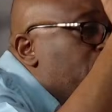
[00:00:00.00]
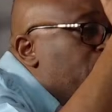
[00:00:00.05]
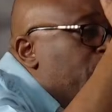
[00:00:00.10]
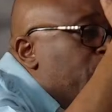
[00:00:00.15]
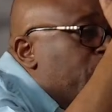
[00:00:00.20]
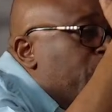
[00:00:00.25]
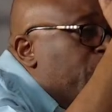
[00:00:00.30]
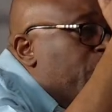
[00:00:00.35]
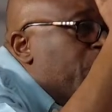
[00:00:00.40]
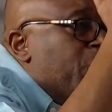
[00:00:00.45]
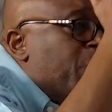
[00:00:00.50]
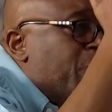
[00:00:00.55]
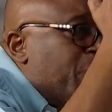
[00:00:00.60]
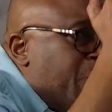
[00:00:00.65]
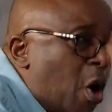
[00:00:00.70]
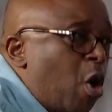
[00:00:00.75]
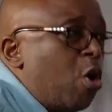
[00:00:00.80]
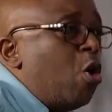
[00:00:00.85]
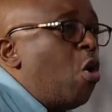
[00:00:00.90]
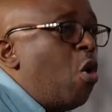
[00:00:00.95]

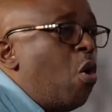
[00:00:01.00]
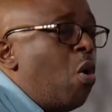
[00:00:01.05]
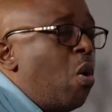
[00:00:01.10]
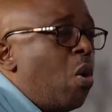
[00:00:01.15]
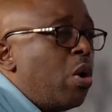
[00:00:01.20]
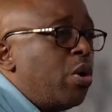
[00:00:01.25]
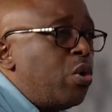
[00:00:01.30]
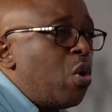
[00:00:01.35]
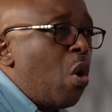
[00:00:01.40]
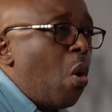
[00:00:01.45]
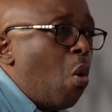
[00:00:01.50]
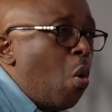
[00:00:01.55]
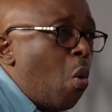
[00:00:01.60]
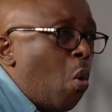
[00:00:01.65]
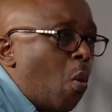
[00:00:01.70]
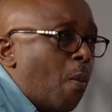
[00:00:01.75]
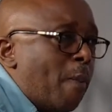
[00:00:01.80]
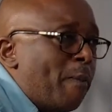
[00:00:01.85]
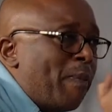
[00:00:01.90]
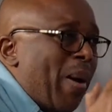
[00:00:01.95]
follow your
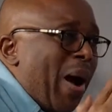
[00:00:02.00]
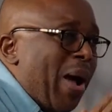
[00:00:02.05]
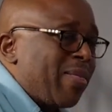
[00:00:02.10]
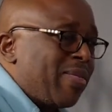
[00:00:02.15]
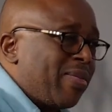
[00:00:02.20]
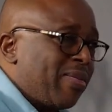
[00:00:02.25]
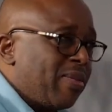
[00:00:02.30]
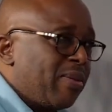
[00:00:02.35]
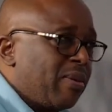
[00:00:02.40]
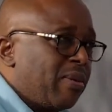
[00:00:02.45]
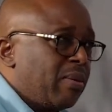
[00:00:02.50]
own path.